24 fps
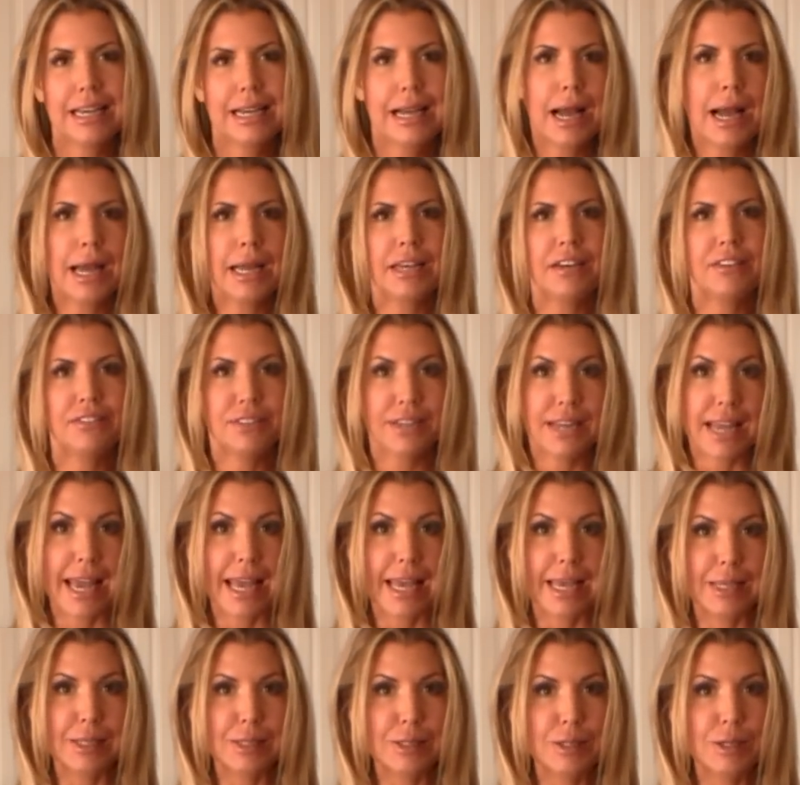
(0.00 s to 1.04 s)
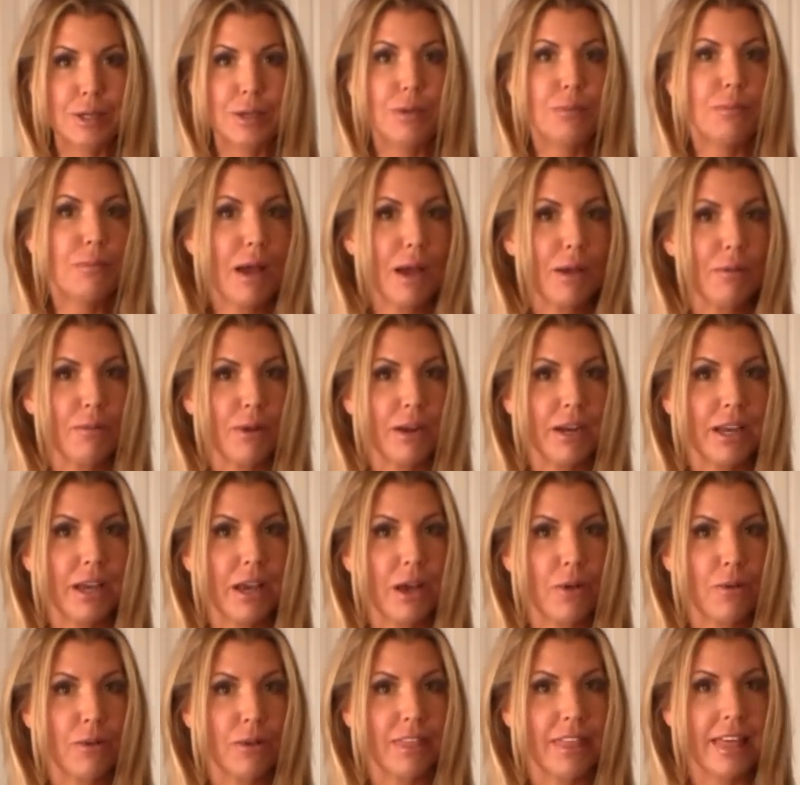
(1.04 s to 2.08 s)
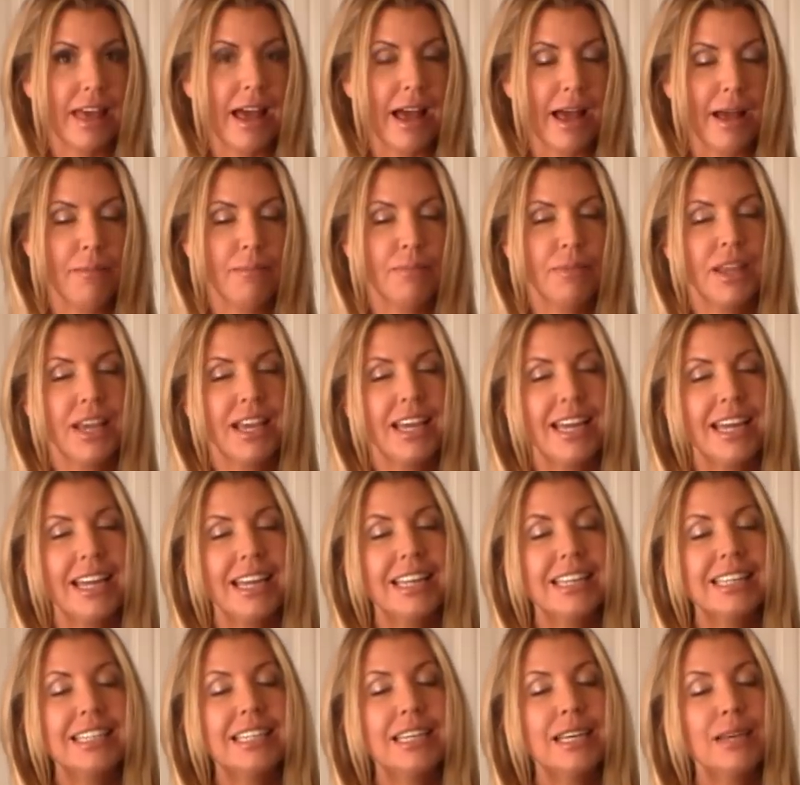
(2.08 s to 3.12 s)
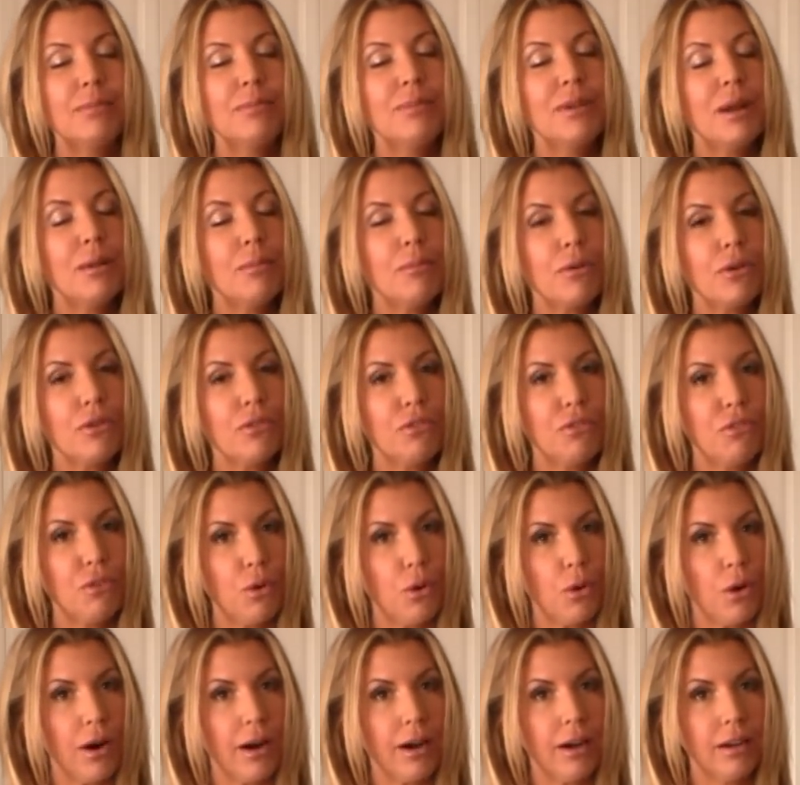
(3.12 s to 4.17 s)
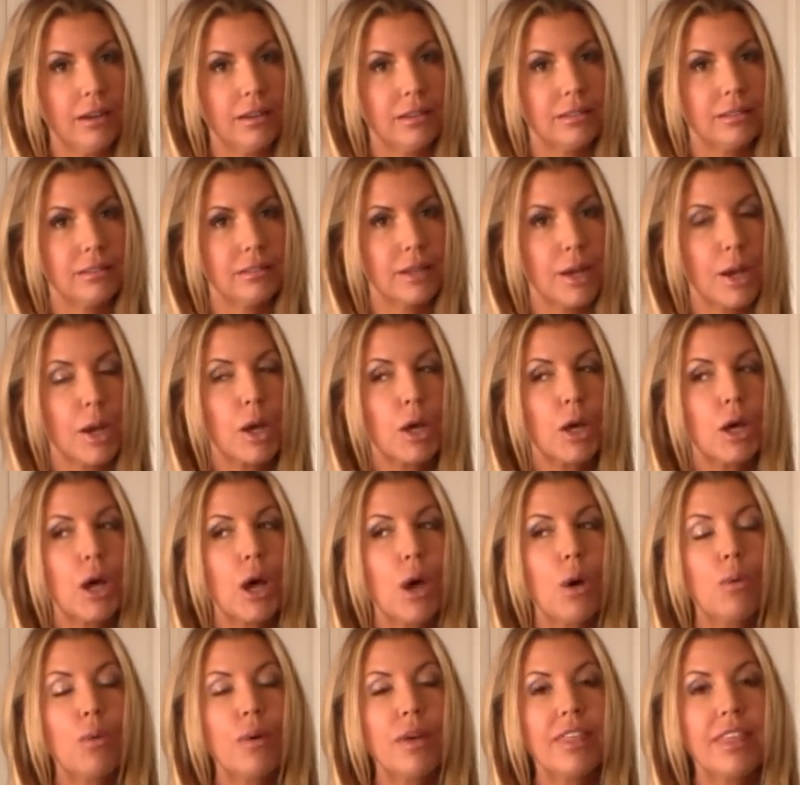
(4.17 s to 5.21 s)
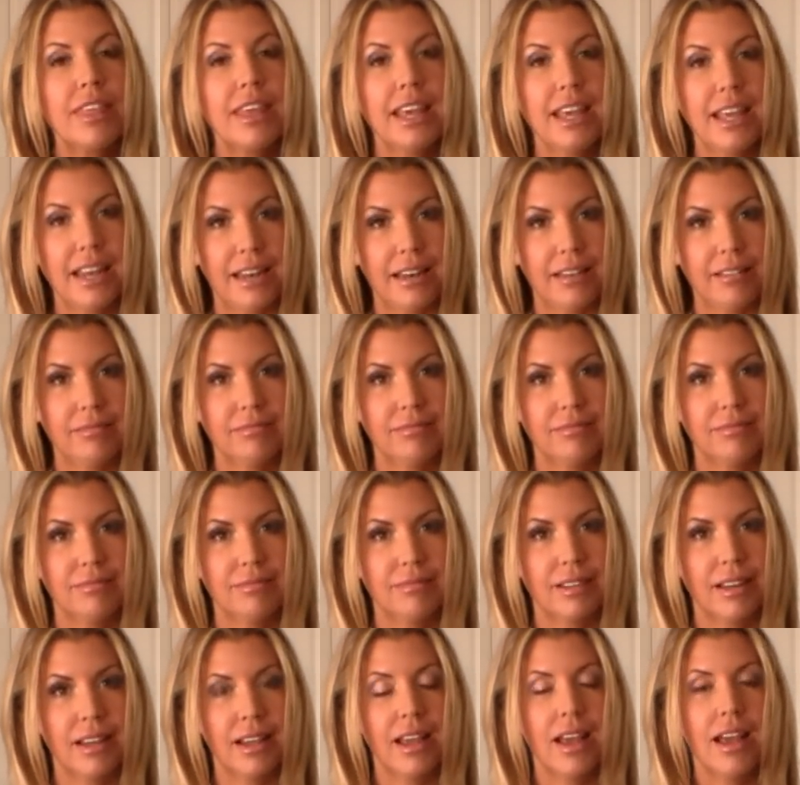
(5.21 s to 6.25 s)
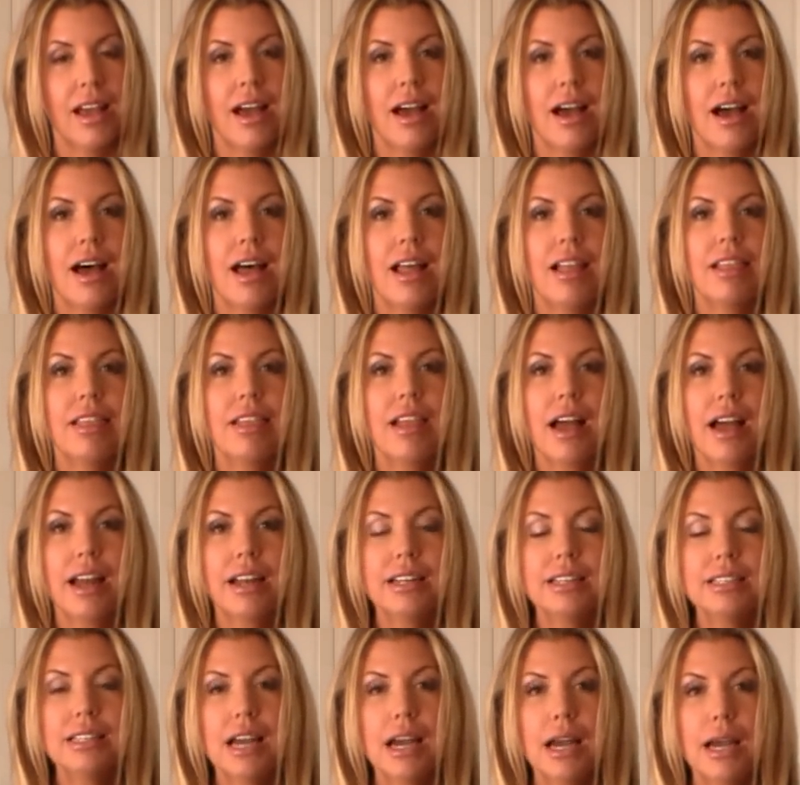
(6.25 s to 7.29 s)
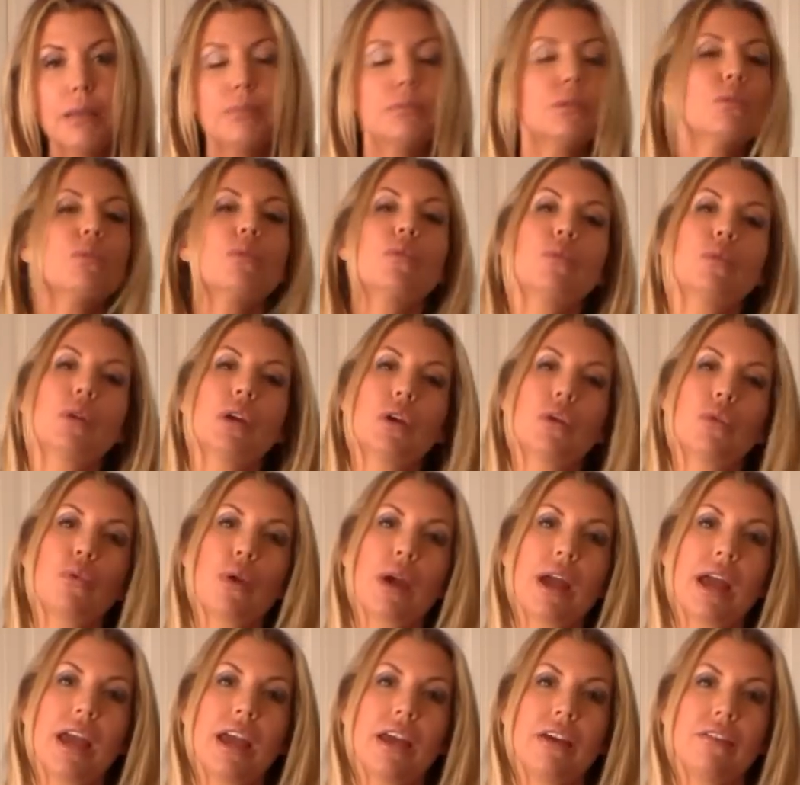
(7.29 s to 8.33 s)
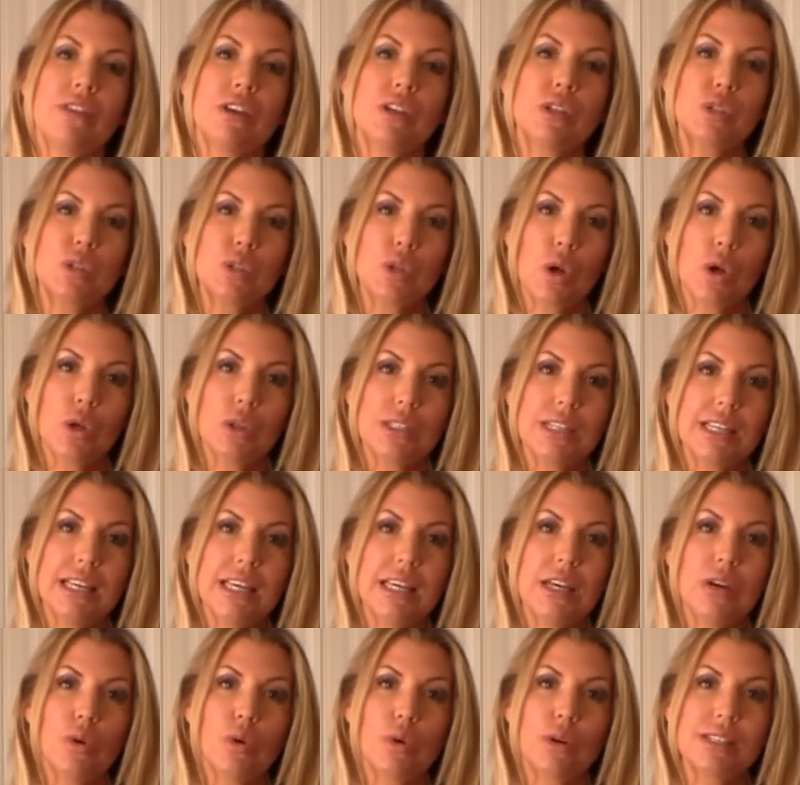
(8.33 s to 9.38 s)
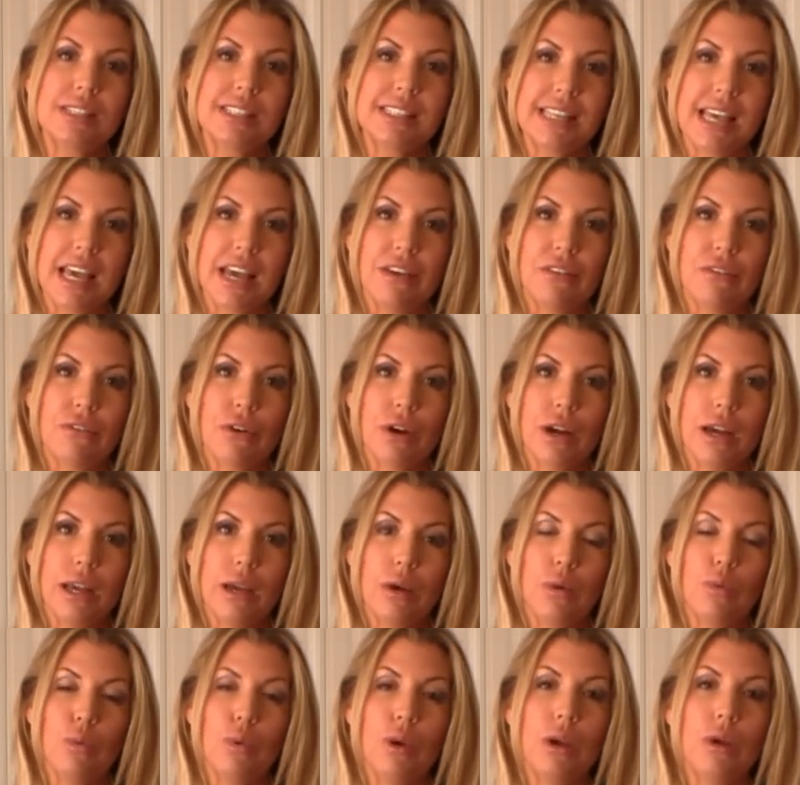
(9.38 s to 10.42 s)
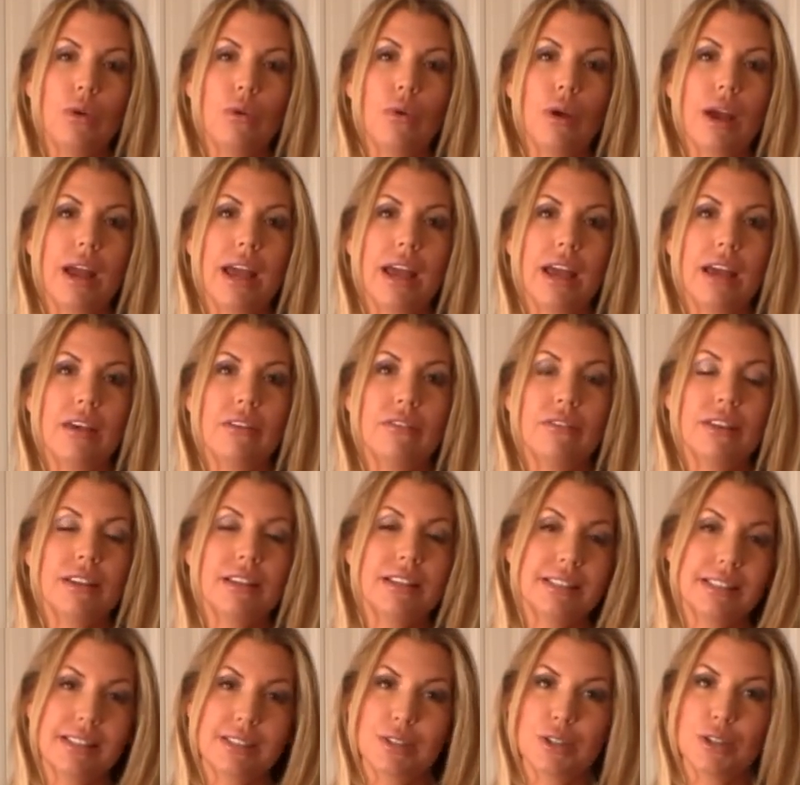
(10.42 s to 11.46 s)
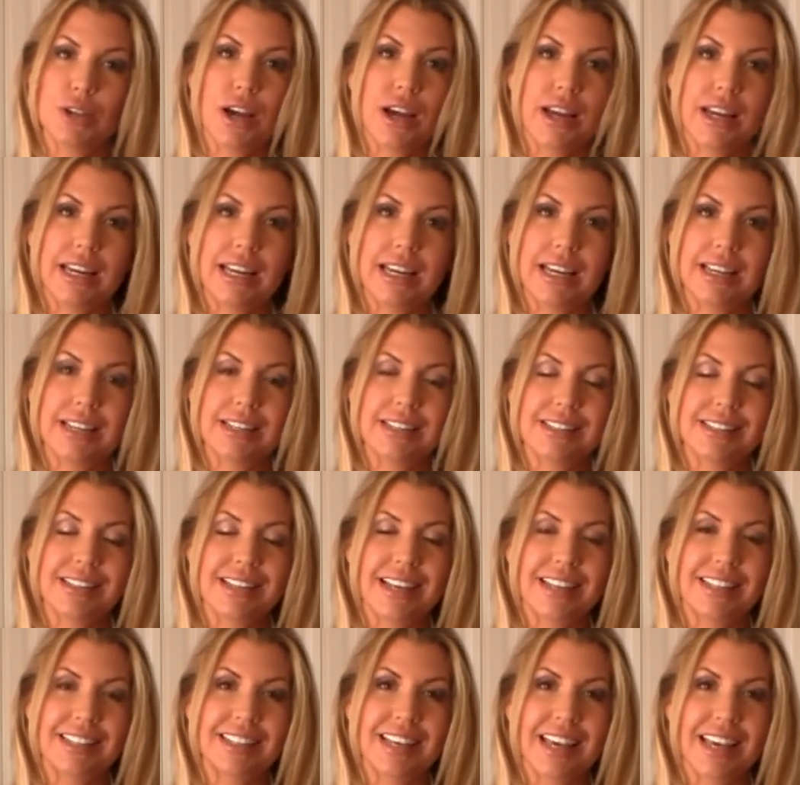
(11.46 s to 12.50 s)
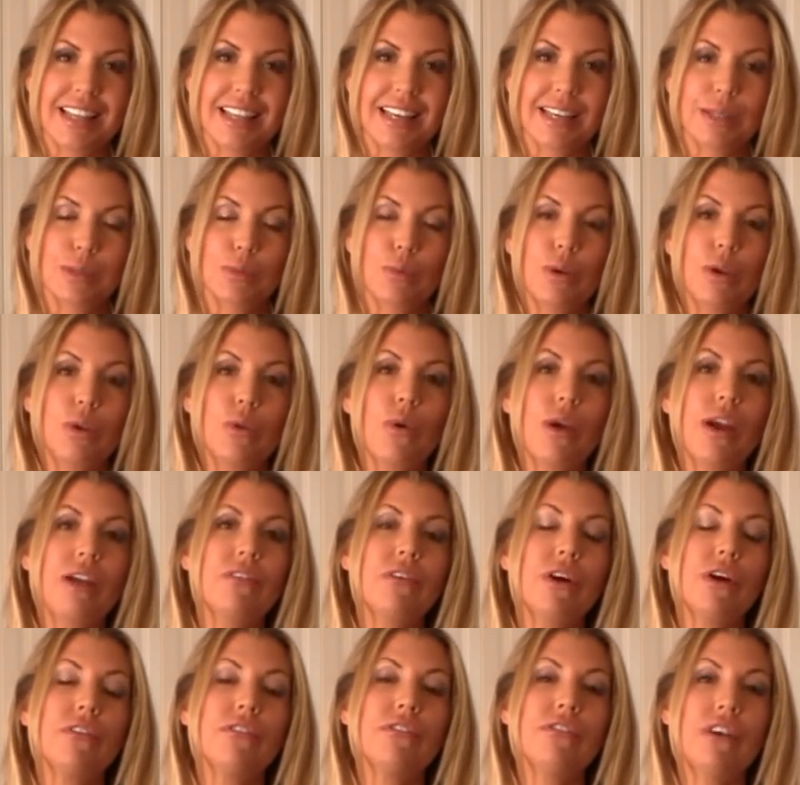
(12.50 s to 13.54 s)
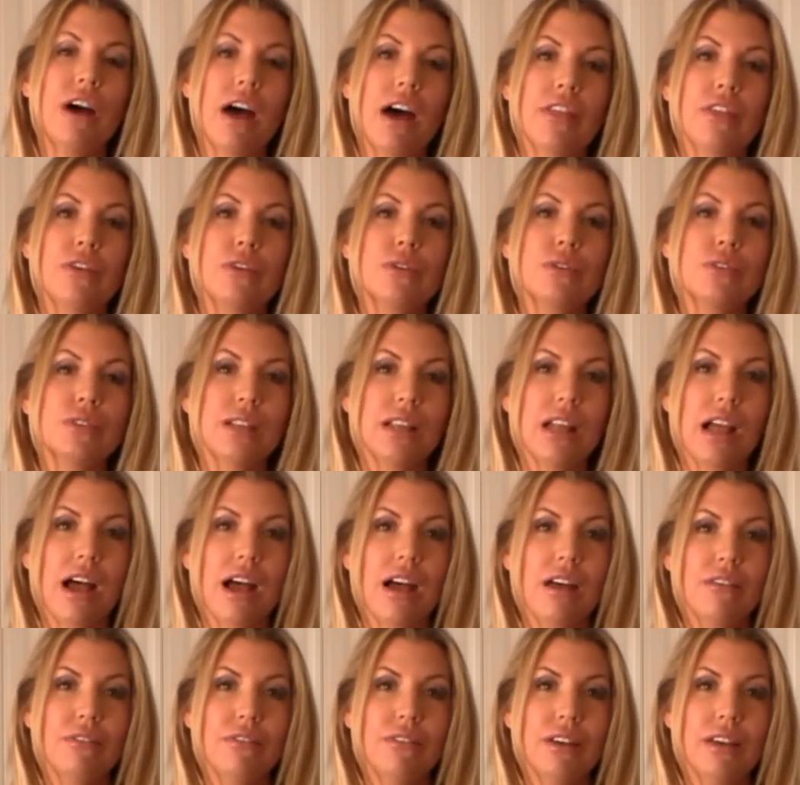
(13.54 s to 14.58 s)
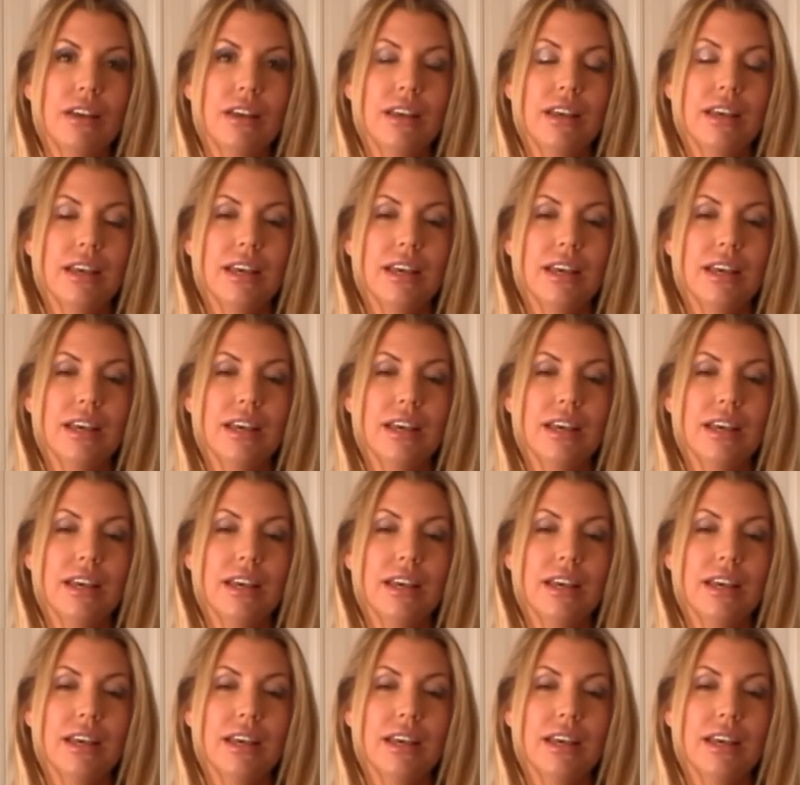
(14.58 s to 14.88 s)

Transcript: kind of taste. So you might wanna go with that. Tip number four, go within. A lot of times when we crave salty or savory, we crave, this is Chinese, they say this, we crave our father's love.